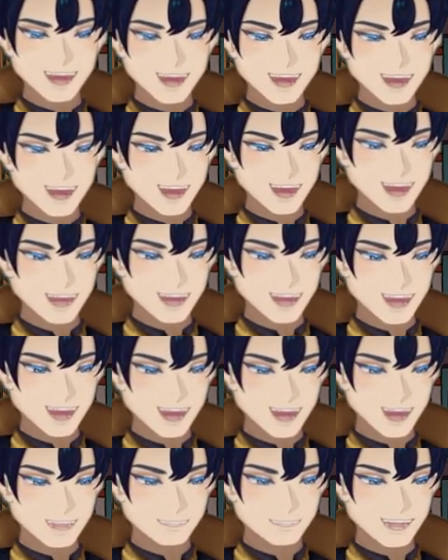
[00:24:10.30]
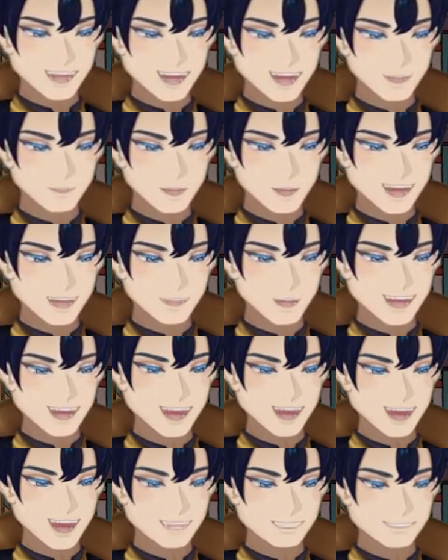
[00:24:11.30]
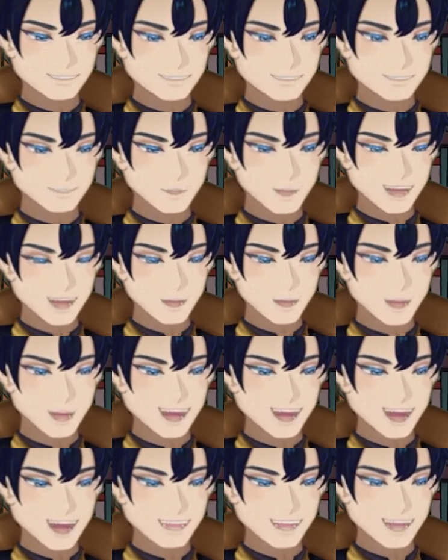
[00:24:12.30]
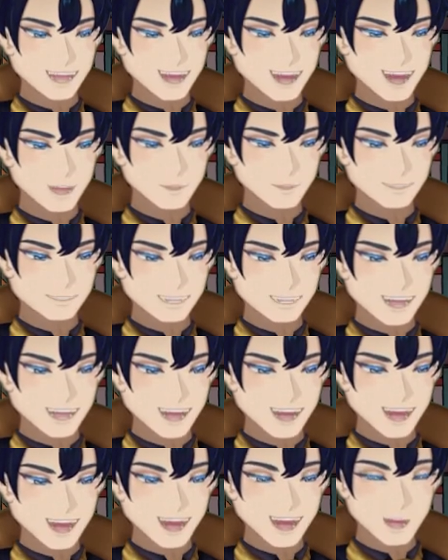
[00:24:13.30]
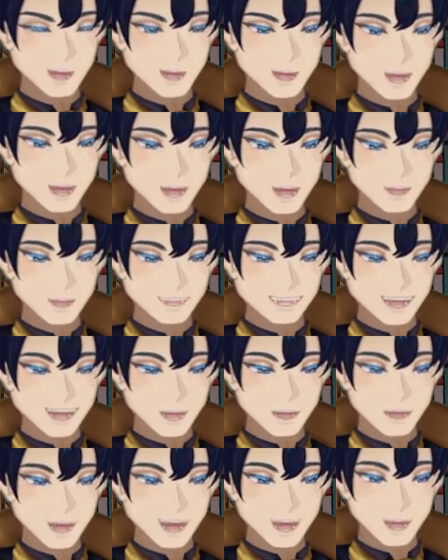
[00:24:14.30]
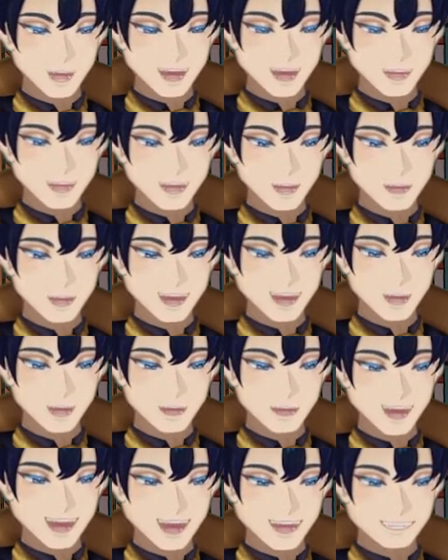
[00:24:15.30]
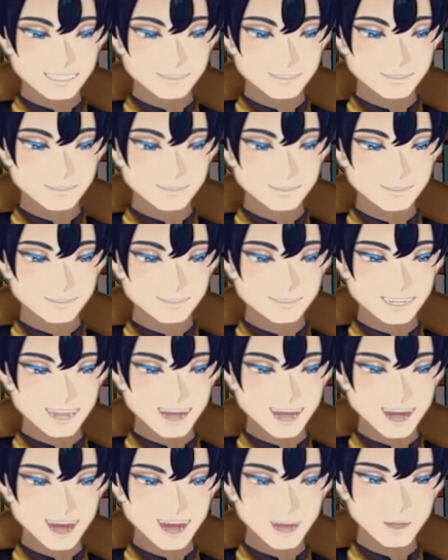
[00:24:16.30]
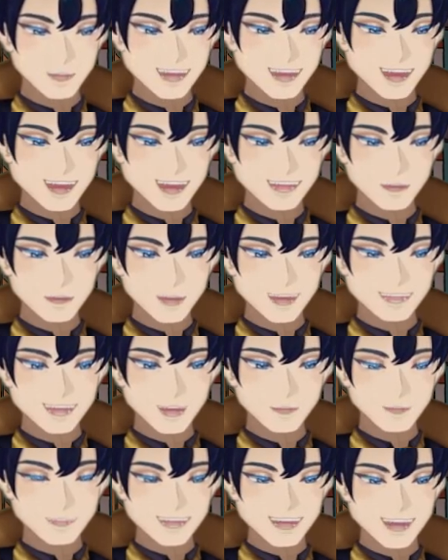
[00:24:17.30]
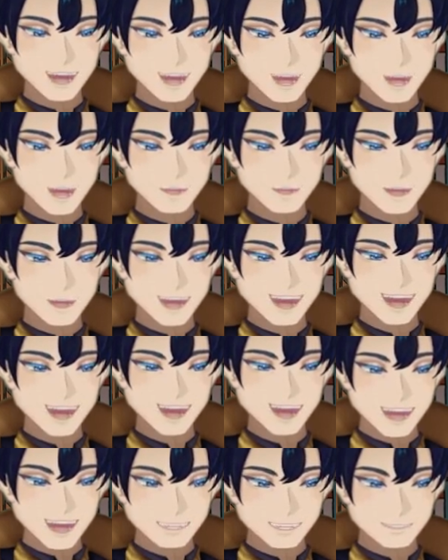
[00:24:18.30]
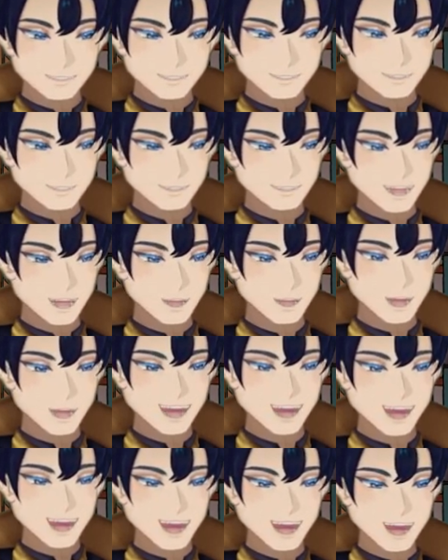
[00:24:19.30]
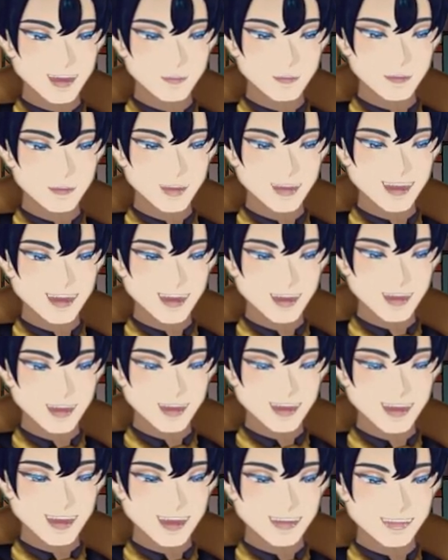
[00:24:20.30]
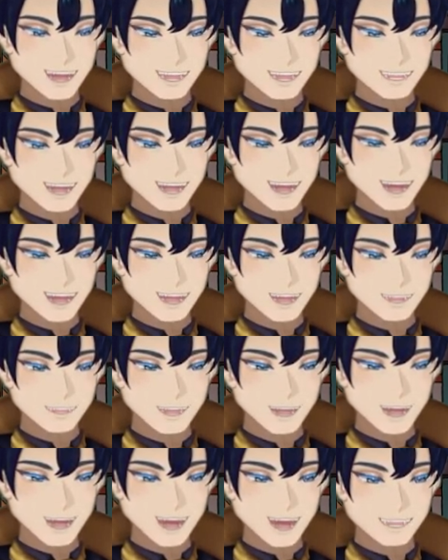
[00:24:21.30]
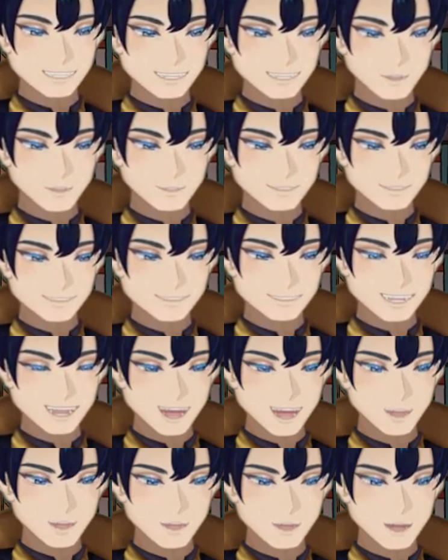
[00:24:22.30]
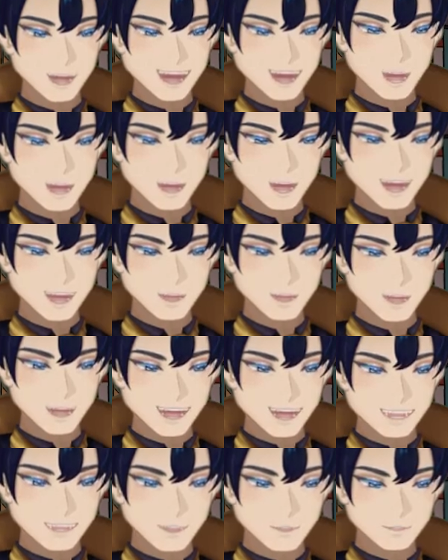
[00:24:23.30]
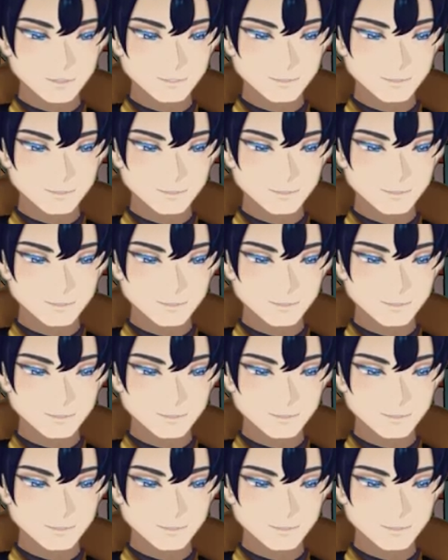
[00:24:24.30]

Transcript: along another flat bit of path with a black shape like a high wall towering above them on their right. And then the path went up again under trellises, and trailing sprays of scented things caught at them and shook raindrops on them,